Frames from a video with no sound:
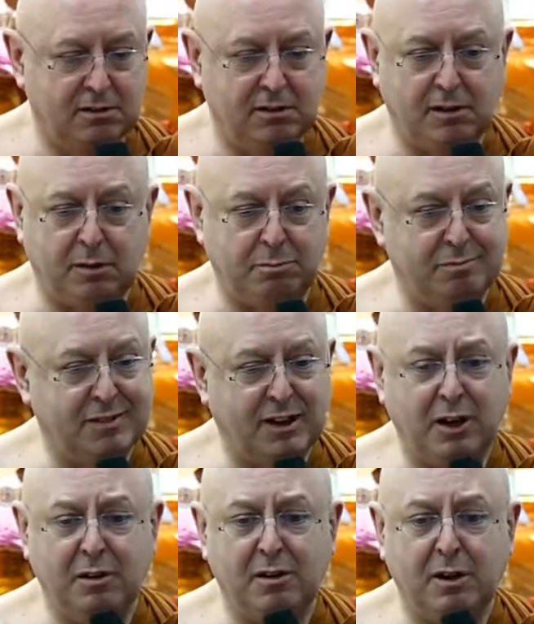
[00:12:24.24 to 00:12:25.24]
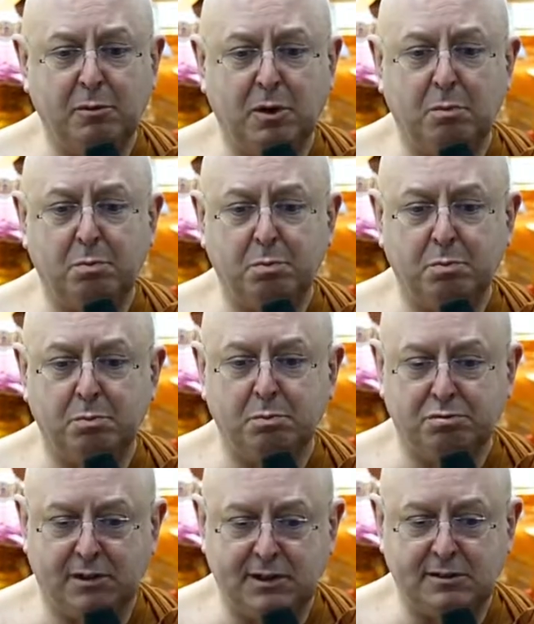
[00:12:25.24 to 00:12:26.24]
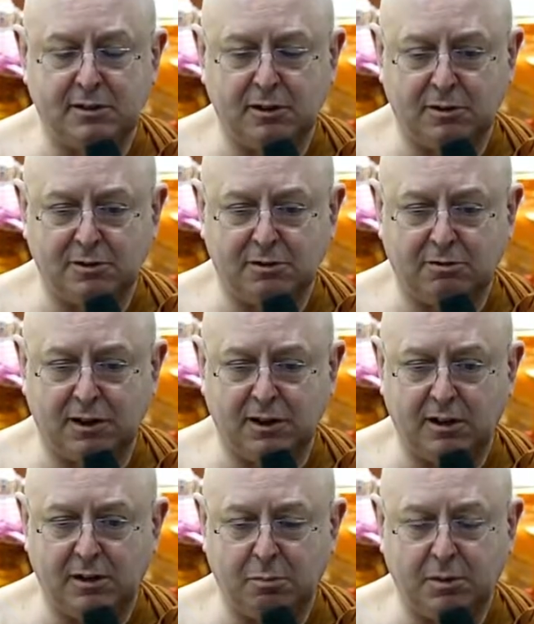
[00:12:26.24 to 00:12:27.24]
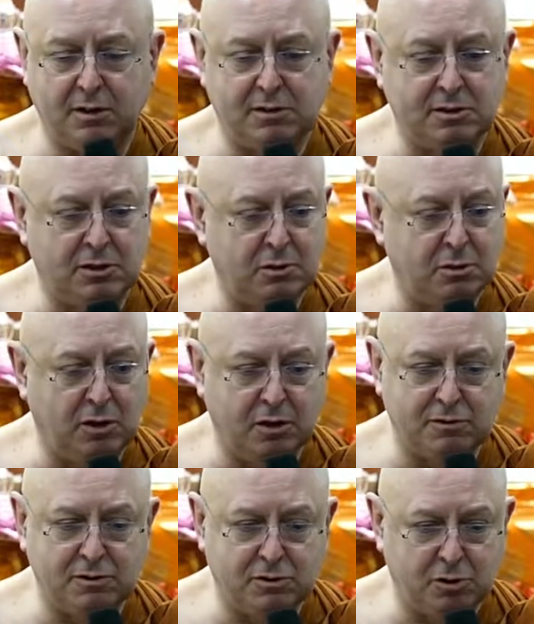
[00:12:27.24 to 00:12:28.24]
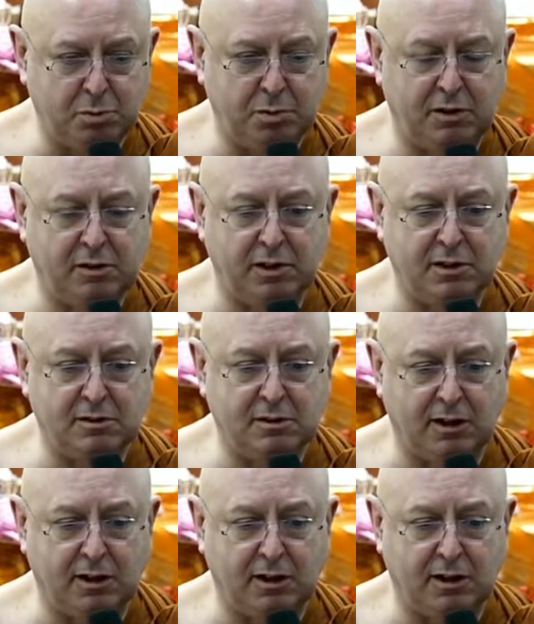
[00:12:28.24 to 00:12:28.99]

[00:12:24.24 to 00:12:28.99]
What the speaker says: I'm not praising Australia because they do a lot of stupid things,